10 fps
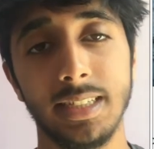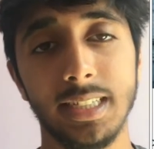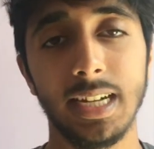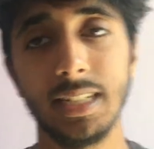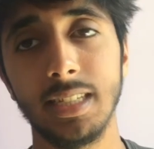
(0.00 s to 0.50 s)

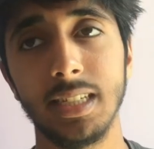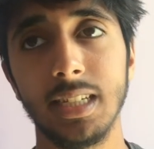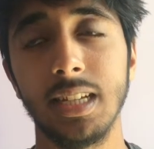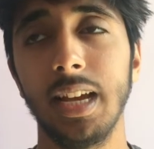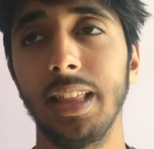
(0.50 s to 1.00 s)
stats.
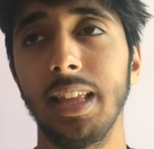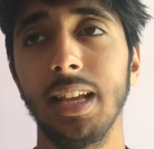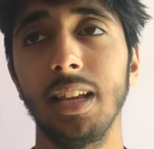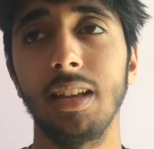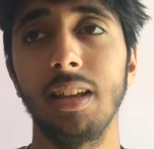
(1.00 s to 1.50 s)

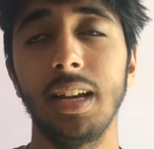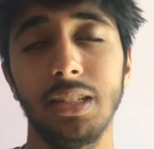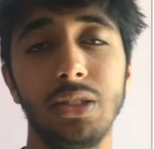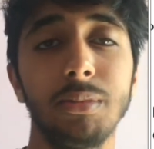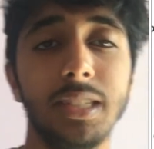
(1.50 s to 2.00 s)
I
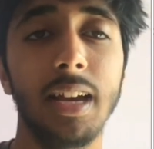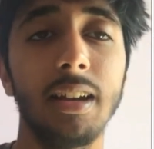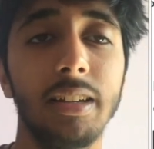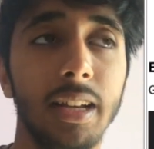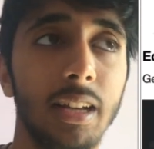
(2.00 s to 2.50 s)
assume it's kind
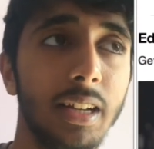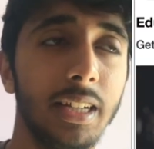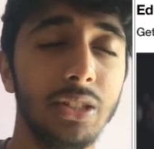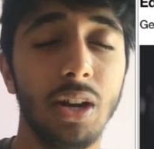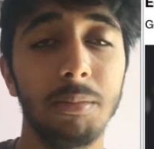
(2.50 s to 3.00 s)
of like
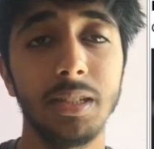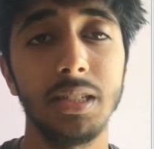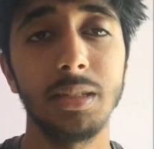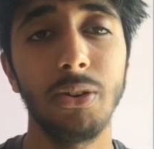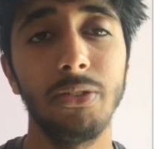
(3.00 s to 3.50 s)
Instagram
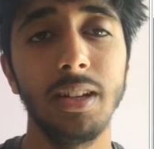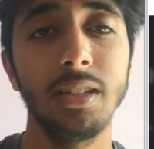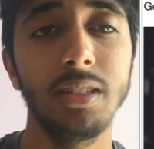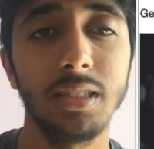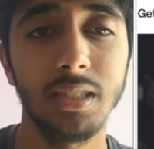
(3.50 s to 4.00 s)
business profile,
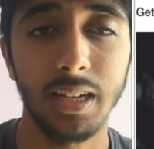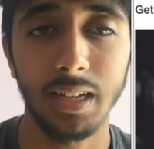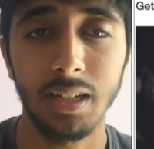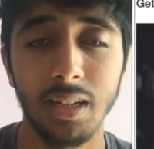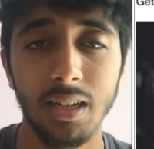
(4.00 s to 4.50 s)
like